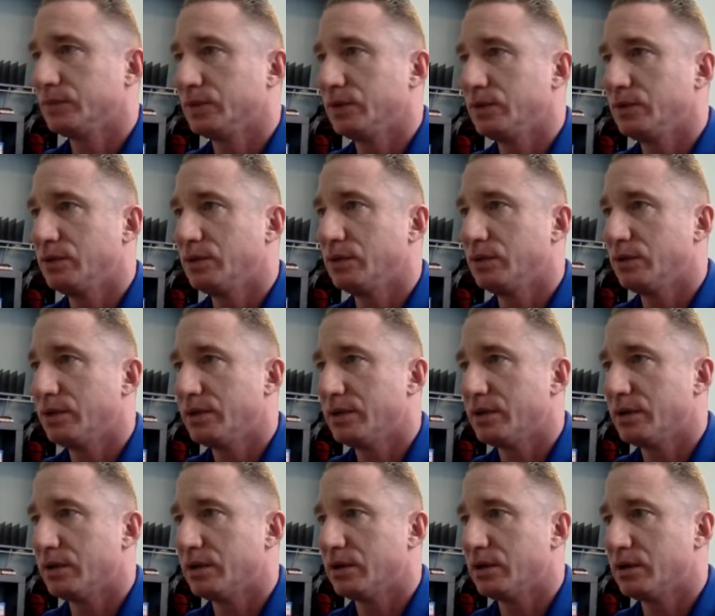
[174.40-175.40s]
We're with
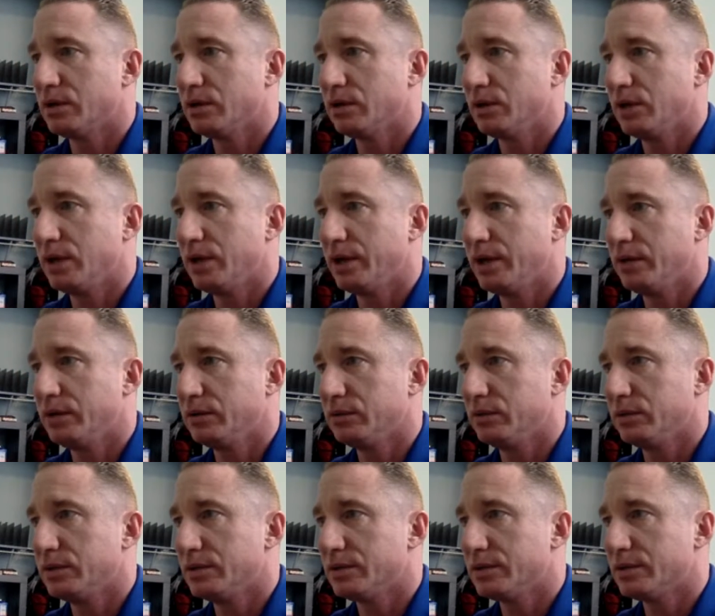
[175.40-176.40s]
a client.
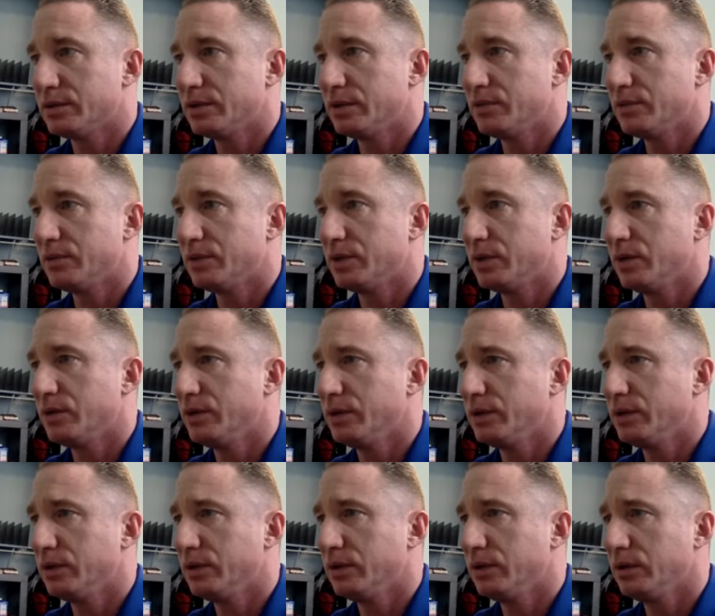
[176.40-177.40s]
Let's keep going.